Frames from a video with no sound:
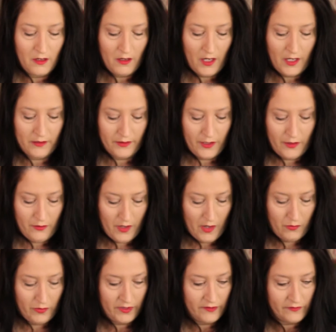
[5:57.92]
I don't know,
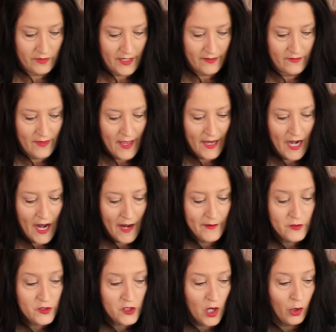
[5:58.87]
I wouldn't have liked that. I
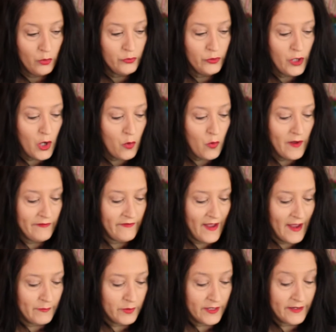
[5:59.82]
don't know what
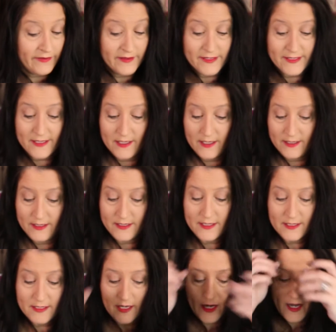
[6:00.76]
fabric this
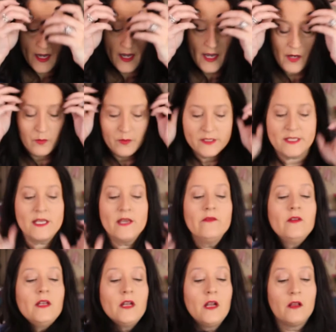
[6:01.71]
is. I was
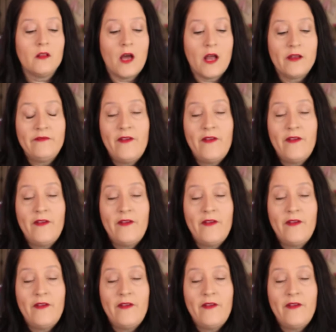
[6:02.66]
given a lot of